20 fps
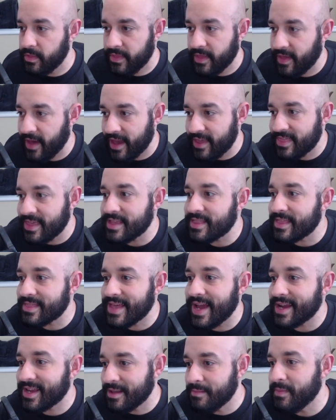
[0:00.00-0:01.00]
I think
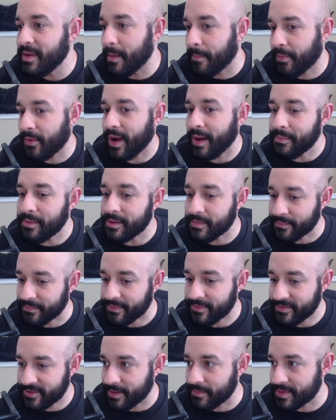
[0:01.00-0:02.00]
that can be a problem
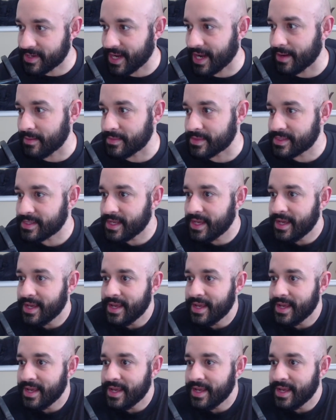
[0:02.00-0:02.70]
sometimes,